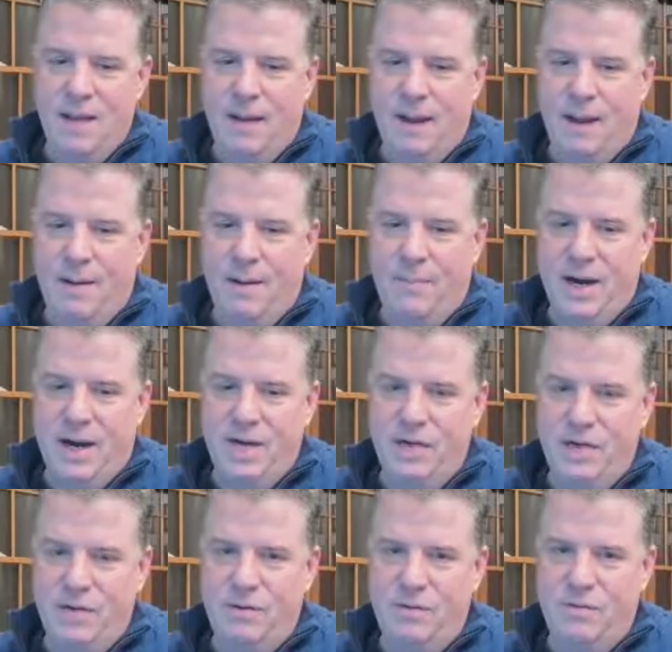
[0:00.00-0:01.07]
but I
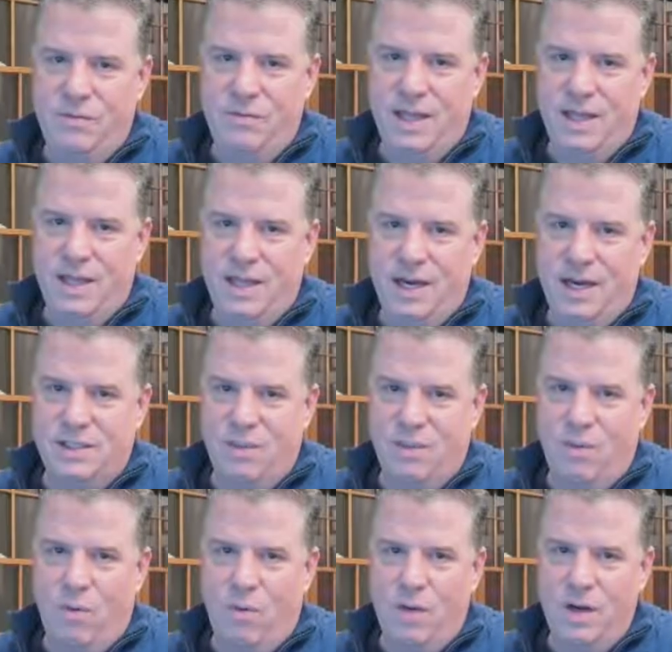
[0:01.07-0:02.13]
do think that it's
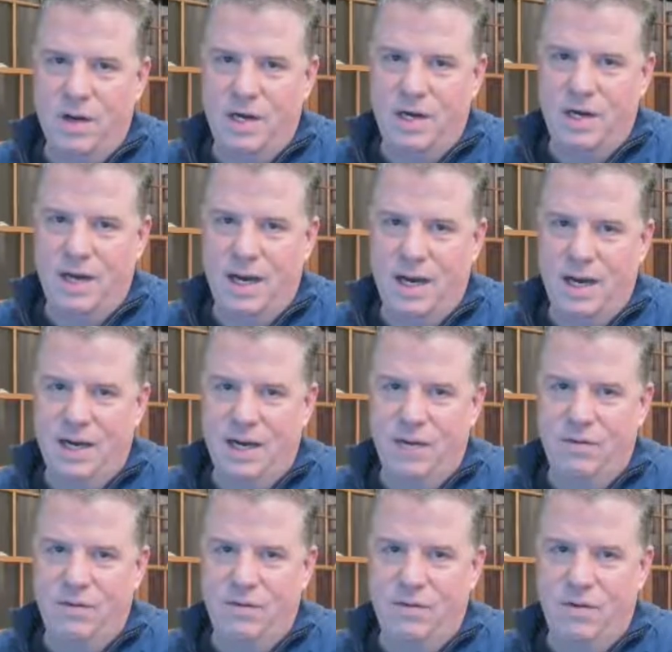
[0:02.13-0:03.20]
important, and I
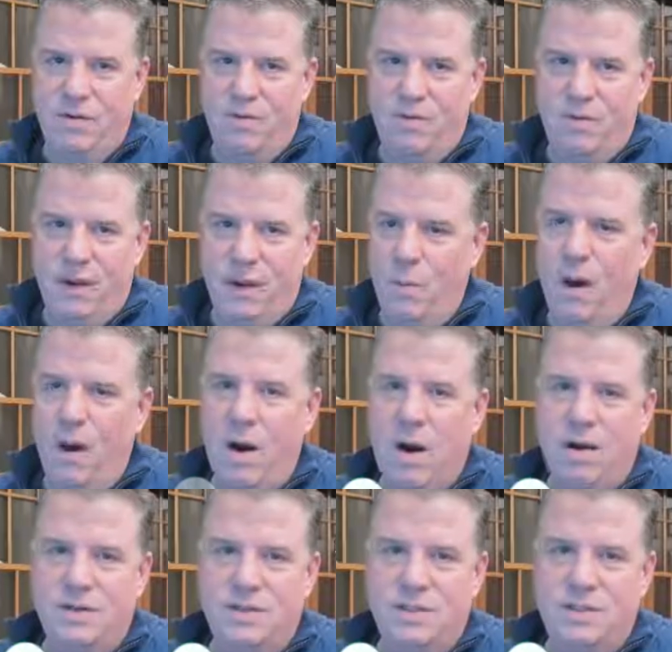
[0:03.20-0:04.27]
don't know where
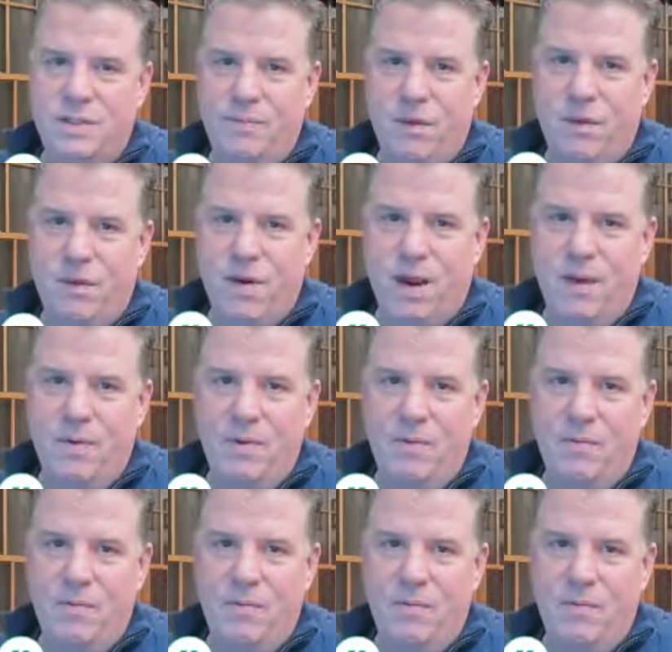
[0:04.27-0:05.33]
else in the program
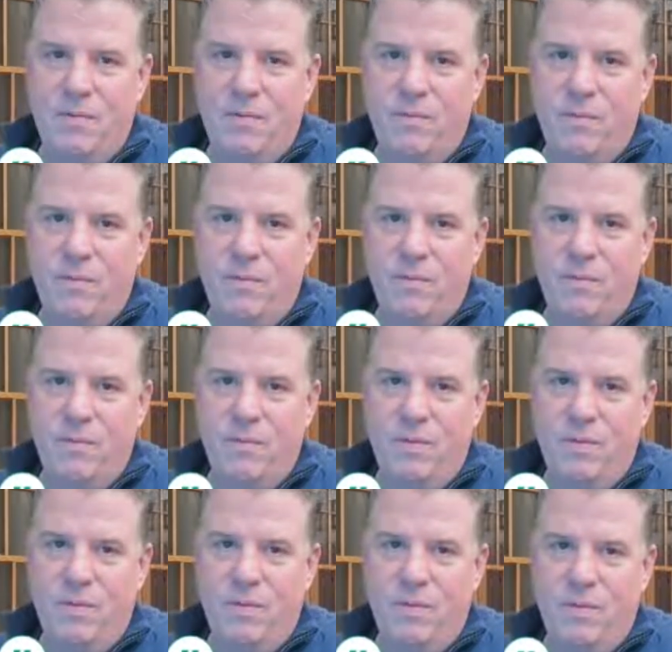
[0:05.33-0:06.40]
we really
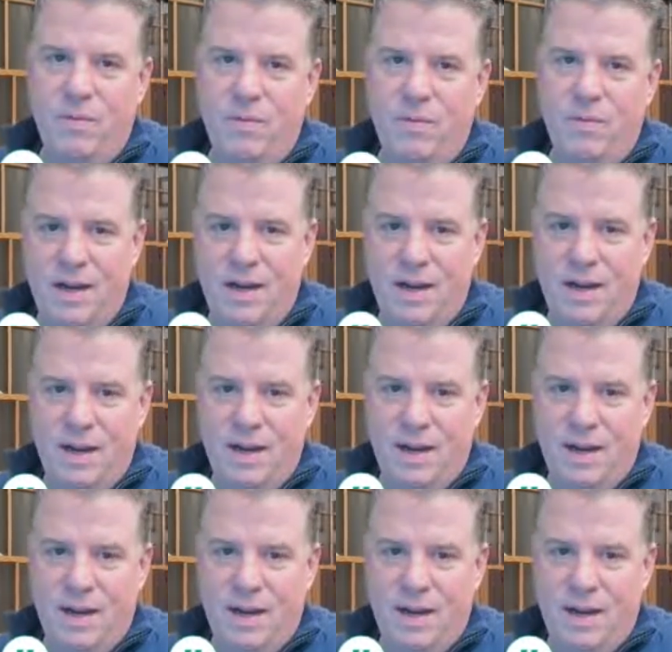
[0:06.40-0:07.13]
talk to you about it,